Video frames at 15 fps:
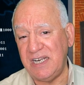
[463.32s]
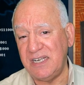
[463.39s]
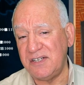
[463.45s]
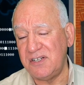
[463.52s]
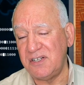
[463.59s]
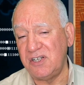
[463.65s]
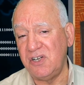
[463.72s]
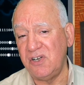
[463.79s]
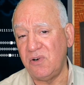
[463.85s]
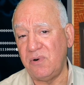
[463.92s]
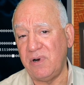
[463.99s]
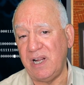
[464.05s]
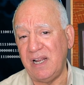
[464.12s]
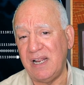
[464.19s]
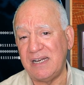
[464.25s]
and
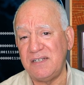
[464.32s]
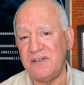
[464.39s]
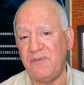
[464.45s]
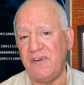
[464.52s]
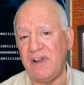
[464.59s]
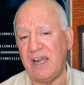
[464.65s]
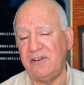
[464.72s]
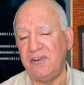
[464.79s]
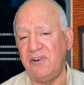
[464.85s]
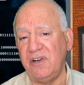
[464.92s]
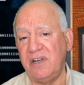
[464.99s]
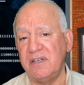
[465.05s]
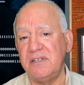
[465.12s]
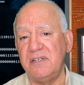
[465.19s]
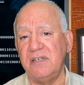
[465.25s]
security, that's a factor to
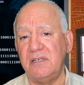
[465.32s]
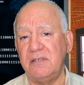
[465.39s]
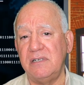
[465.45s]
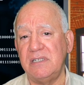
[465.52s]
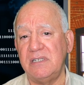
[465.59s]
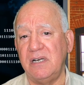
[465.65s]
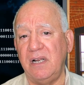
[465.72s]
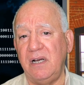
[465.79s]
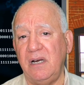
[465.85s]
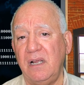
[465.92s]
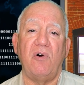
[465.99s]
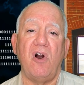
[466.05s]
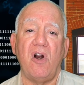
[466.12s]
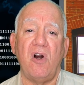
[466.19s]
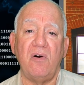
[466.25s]
consider, isn't it?
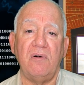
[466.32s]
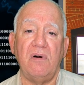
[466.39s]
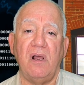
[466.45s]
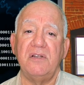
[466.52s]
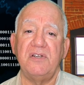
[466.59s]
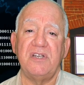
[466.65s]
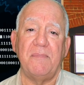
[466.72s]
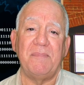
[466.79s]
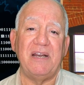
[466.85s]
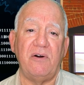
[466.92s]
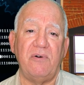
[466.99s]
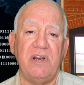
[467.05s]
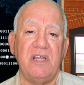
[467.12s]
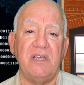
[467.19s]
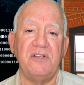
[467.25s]
There are some
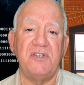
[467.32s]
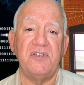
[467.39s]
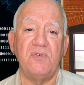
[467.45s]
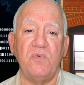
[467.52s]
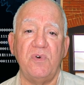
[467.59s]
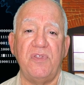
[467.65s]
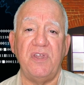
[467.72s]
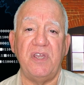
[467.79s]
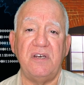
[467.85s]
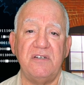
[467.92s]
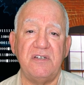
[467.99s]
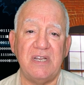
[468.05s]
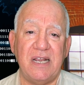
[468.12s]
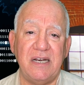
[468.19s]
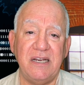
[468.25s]
areas within
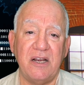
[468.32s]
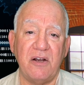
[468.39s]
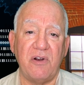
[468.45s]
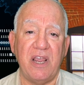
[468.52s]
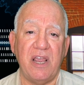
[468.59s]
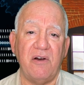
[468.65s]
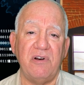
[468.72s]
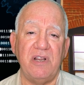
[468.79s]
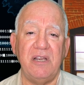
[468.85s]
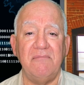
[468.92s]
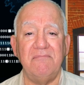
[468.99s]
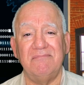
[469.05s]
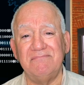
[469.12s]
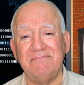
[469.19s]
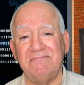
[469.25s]
San Diego County
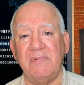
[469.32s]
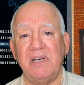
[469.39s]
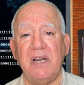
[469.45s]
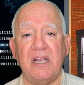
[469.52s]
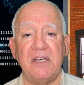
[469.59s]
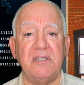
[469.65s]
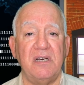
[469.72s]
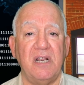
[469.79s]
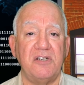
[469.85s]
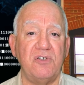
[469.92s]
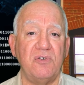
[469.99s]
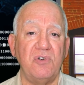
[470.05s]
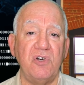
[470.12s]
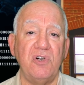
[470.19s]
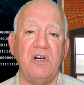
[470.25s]
not
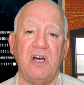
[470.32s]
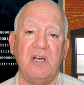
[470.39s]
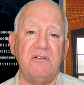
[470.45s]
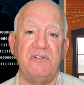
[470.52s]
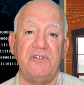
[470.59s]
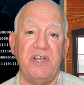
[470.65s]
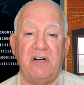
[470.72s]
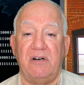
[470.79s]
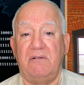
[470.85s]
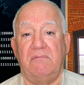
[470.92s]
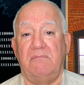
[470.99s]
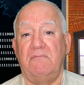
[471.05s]
so good, others that are